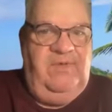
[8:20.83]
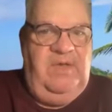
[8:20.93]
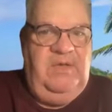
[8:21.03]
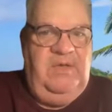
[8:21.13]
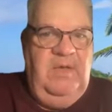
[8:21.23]

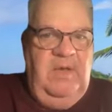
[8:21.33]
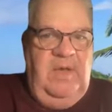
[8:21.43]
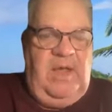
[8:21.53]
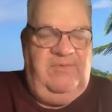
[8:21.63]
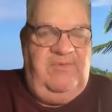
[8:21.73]
And
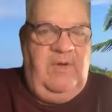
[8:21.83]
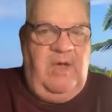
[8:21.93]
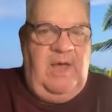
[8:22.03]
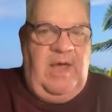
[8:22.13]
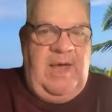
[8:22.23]
it's
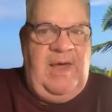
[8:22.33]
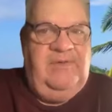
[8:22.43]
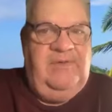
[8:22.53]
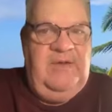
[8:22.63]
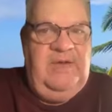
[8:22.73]
not
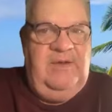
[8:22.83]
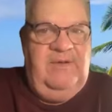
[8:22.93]
hard, you know.